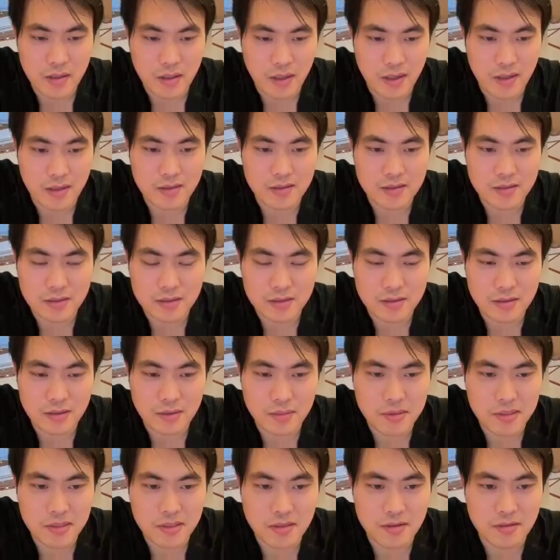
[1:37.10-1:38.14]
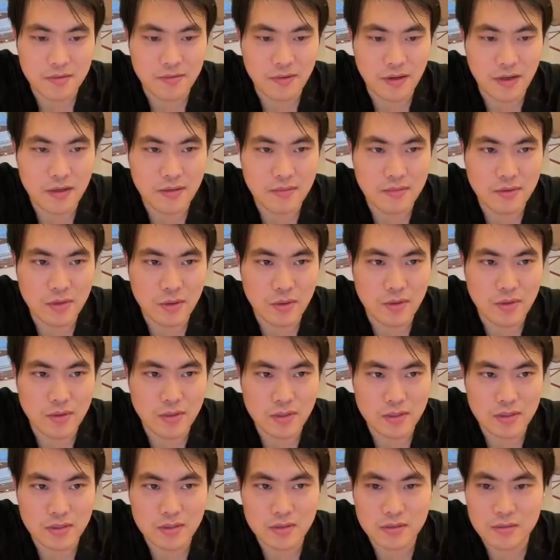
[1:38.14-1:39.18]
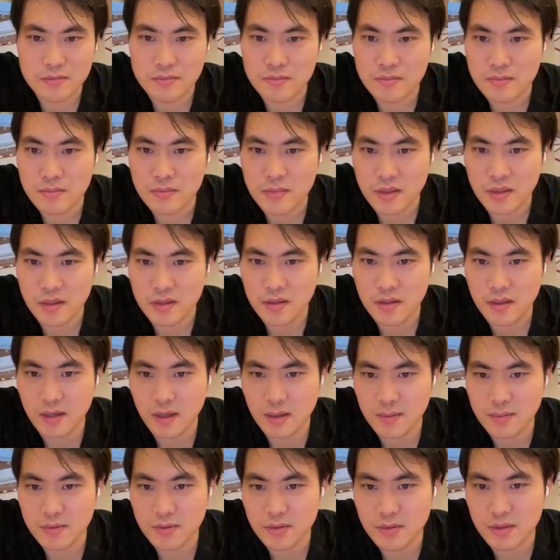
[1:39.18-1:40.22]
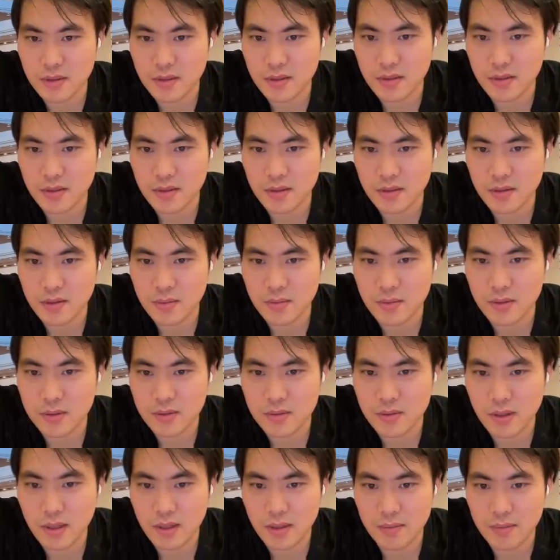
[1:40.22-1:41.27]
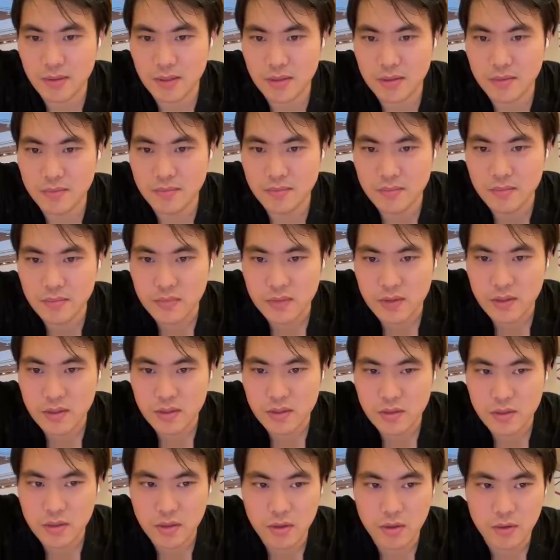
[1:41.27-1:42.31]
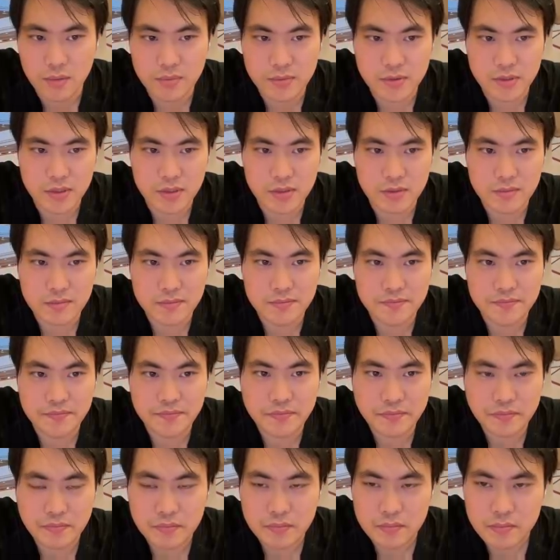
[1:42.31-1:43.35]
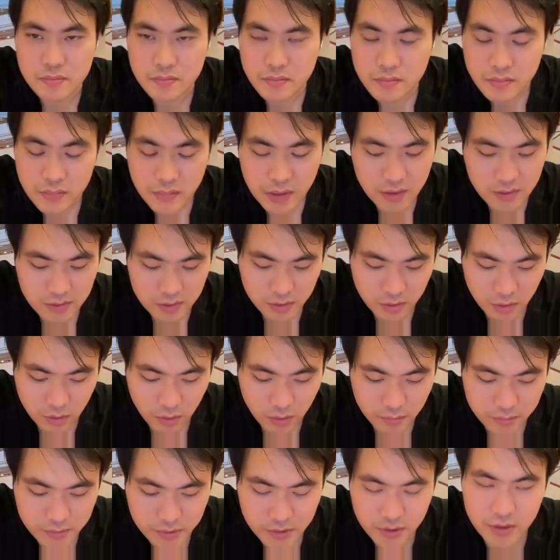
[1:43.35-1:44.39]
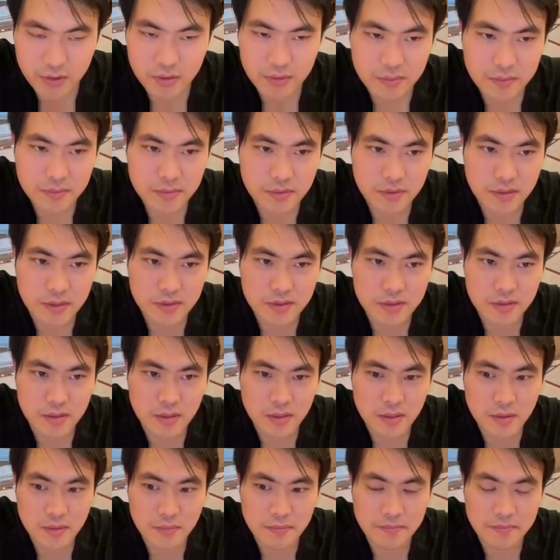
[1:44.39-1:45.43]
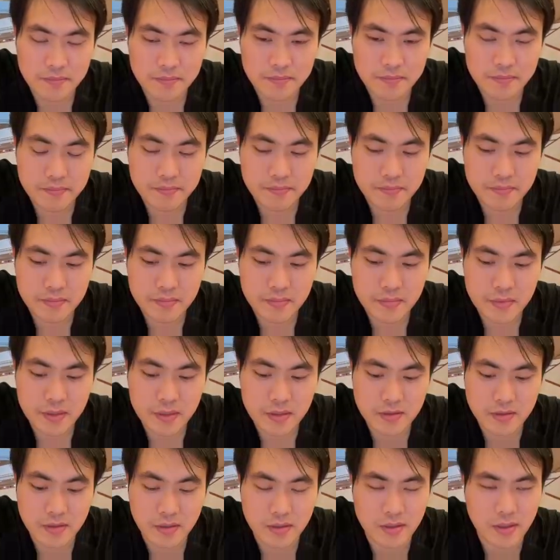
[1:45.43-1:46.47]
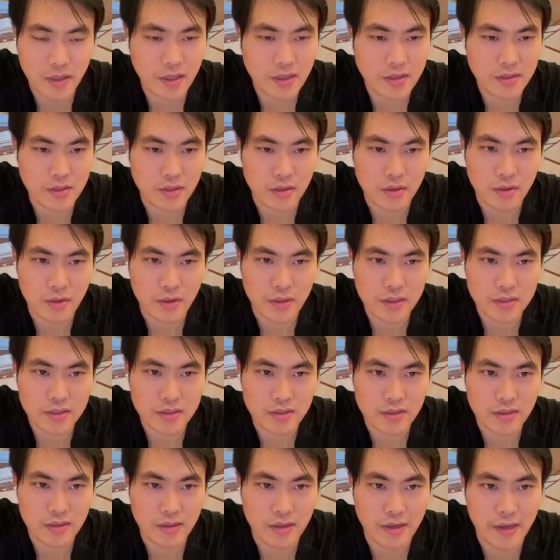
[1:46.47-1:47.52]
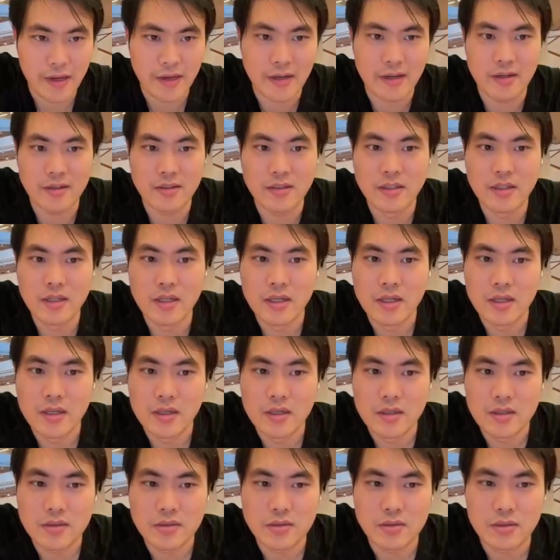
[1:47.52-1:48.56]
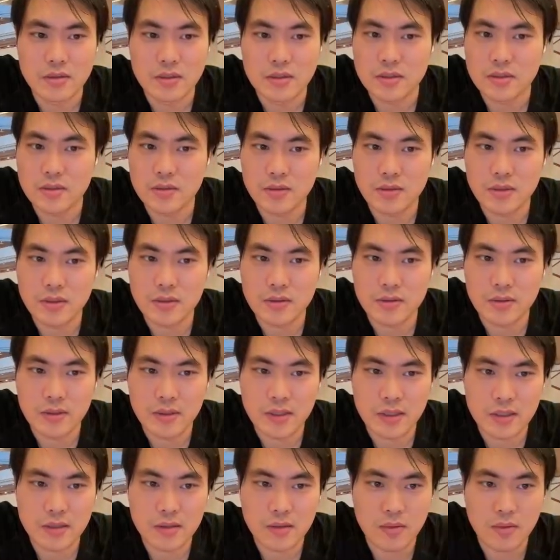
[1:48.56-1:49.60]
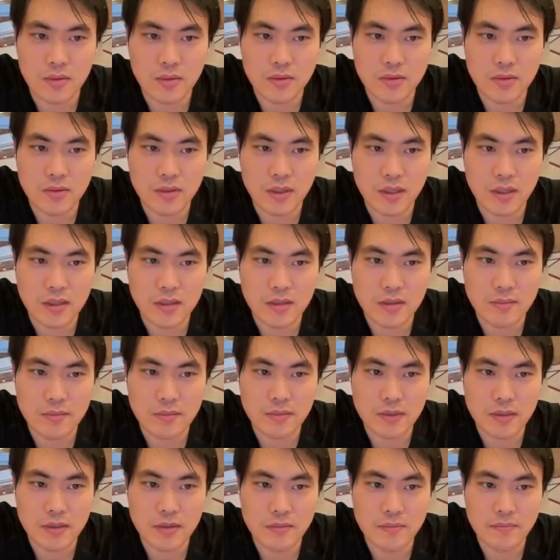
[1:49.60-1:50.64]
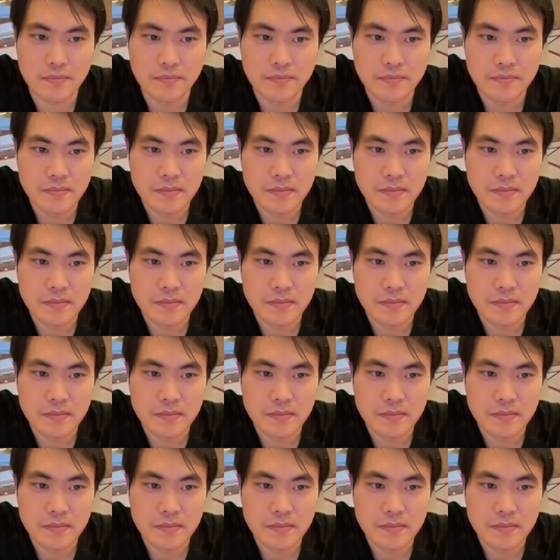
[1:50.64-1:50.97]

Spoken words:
I just limited 5 holdings, and then after that, we do have a observe. So observe is a data collection layer. So it's gonna collect all the data from